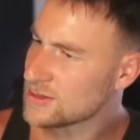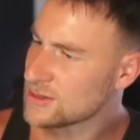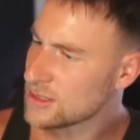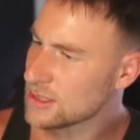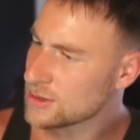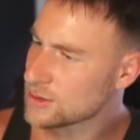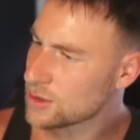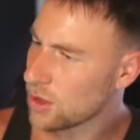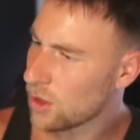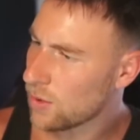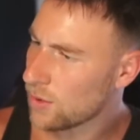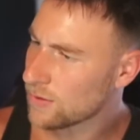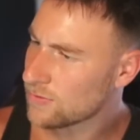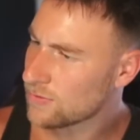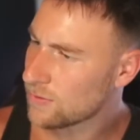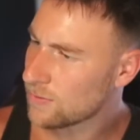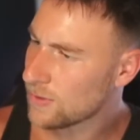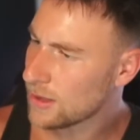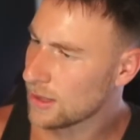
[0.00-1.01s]
is going to
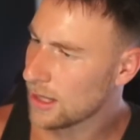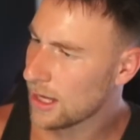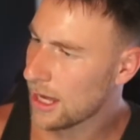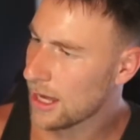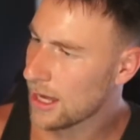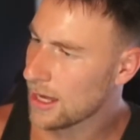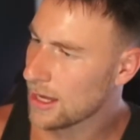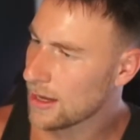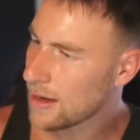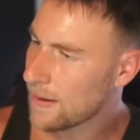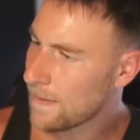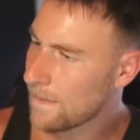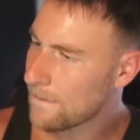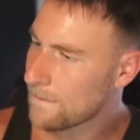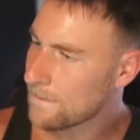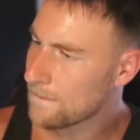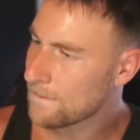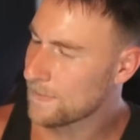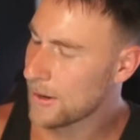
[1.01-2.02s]
be a
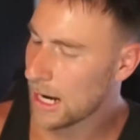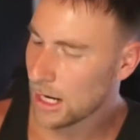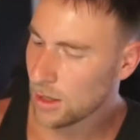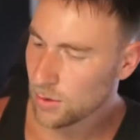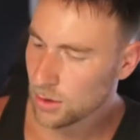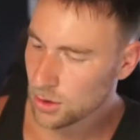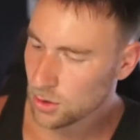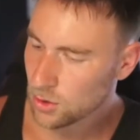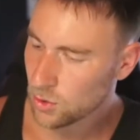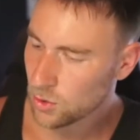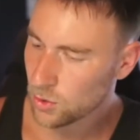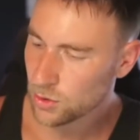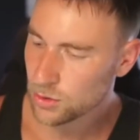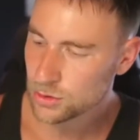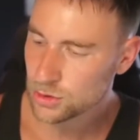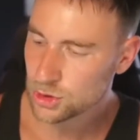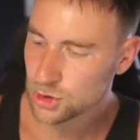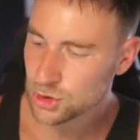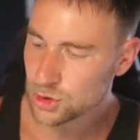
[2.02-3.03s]
paracord
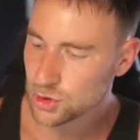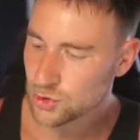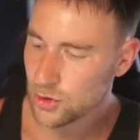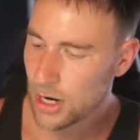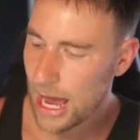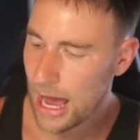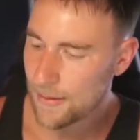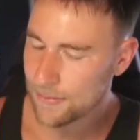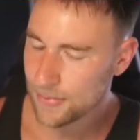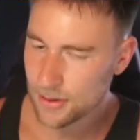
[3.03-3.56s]
strap.